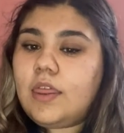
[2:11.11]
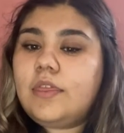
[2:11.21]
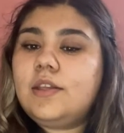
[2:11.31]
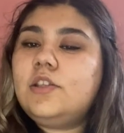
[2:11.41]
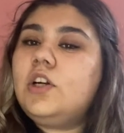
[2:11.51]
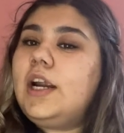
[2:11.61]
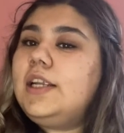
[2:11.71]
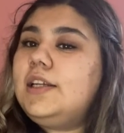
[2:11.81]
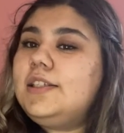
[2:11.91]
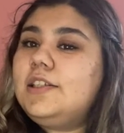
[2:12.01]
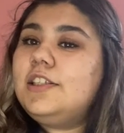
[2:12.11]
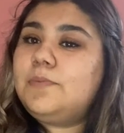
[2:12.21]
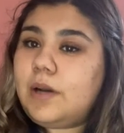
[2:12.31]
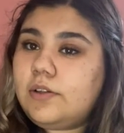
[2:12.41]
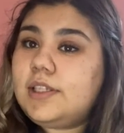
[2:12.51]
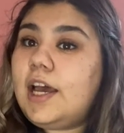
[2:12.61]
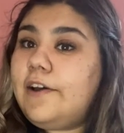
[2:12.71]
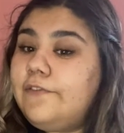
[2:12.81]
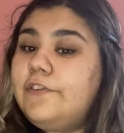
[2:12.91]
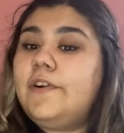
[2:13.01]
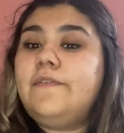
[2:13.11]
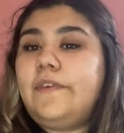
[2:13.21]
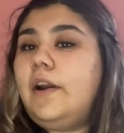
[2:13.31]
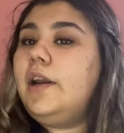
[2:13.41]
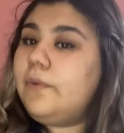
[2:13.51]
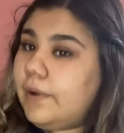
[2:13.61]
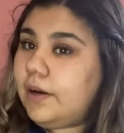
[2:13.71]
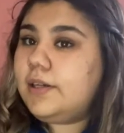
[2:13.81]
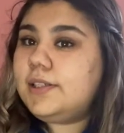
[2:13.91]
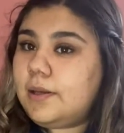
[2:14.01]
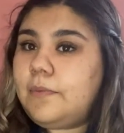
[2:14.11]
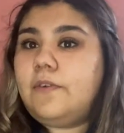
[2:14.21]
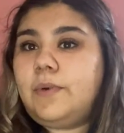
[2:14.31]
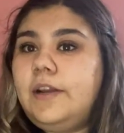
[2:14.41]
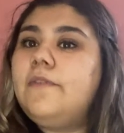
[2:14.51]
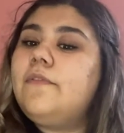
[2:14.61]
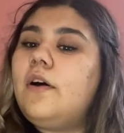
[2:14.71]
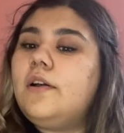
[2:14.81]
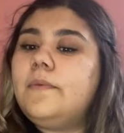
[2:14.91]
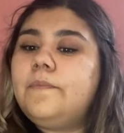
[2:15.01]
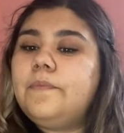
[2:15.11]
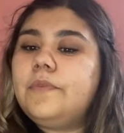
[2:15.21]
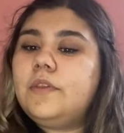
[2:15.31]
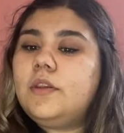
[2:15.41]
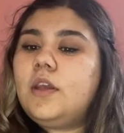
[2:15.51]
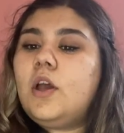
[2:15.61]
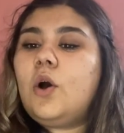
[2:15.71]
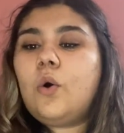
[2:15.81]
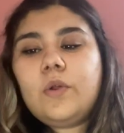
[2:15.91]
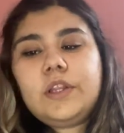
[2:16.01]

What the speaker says: This grass sprouts after very rare summer rainfall, only